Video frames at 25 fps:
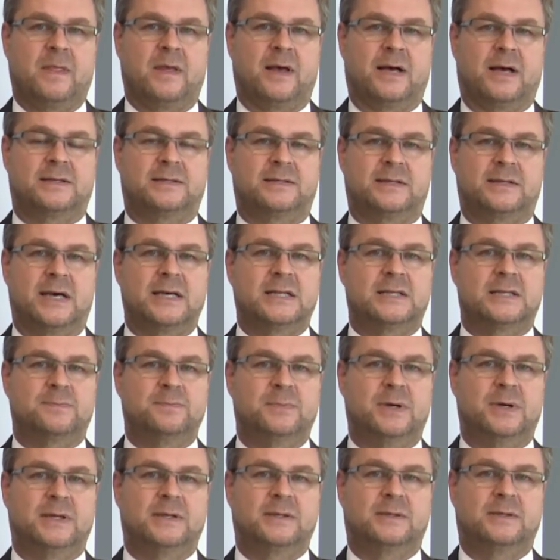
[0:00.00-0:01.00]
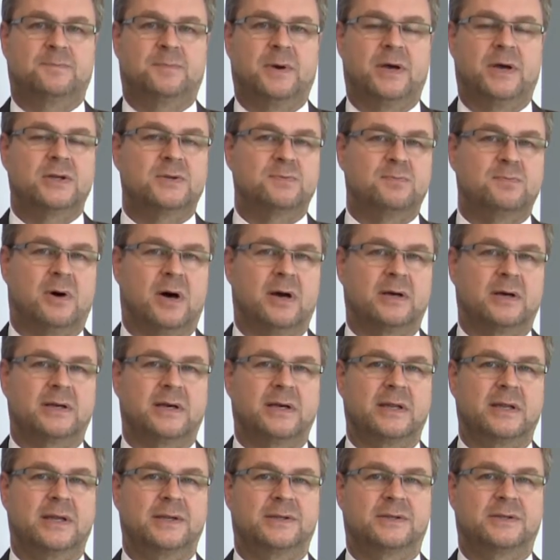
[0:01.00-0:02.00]
assessment
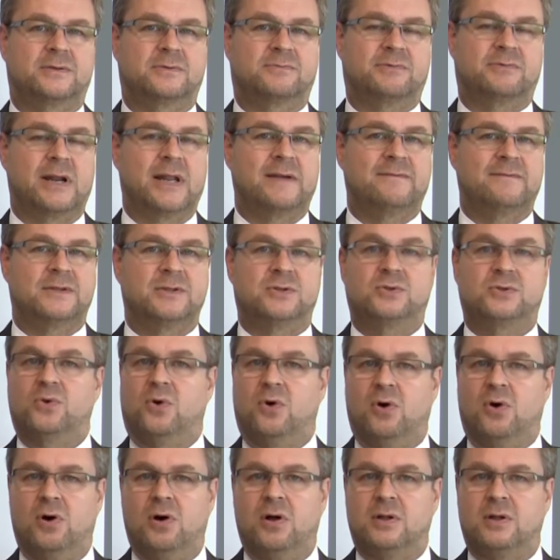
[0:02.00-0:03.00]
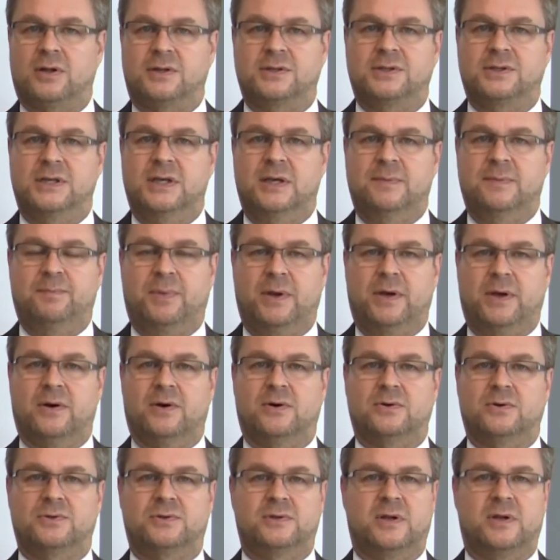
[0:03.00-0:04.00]
benchmarking is relevant to all the TPOs,